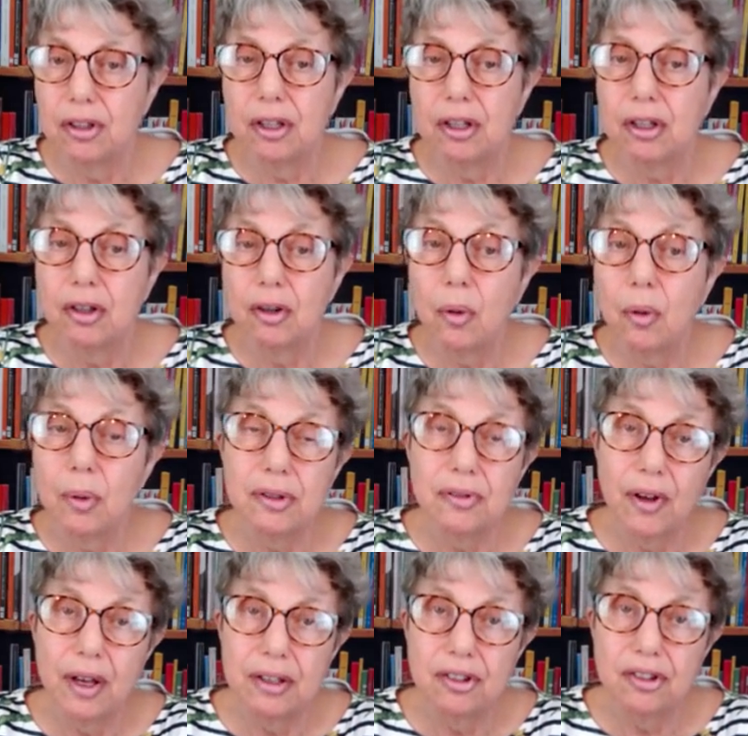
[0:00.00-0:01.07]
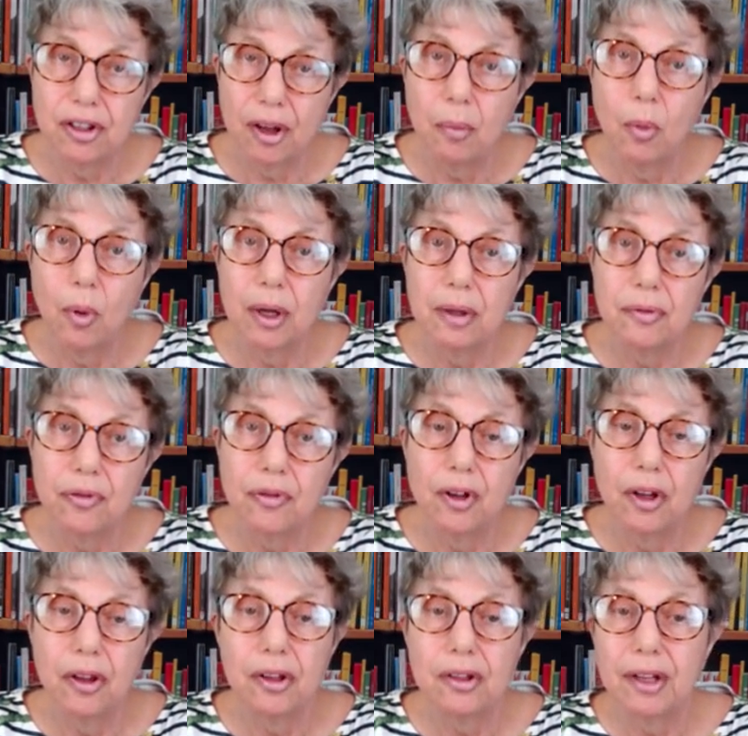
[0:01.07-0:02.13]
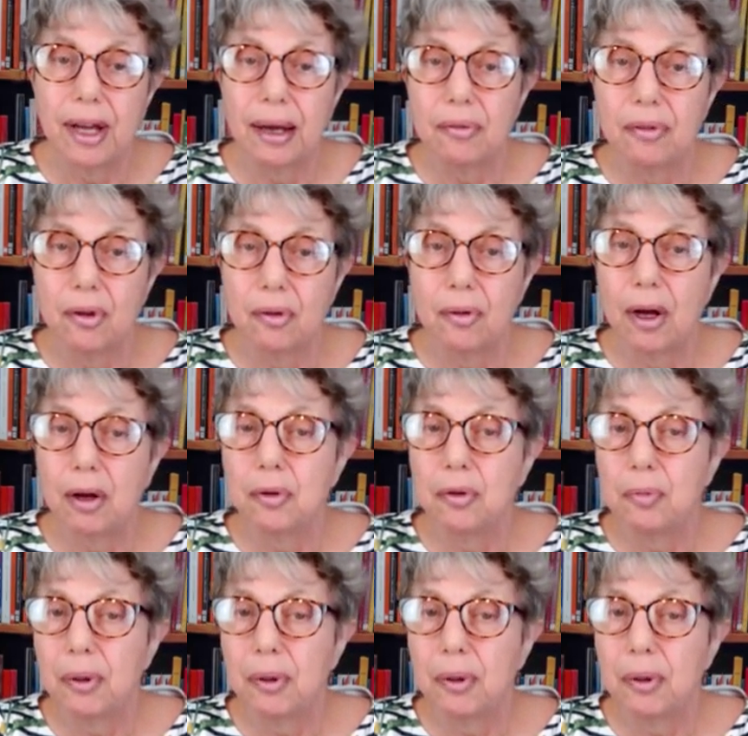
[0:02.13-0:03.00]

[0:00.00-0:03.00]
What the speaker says: You can always find someone further down the road,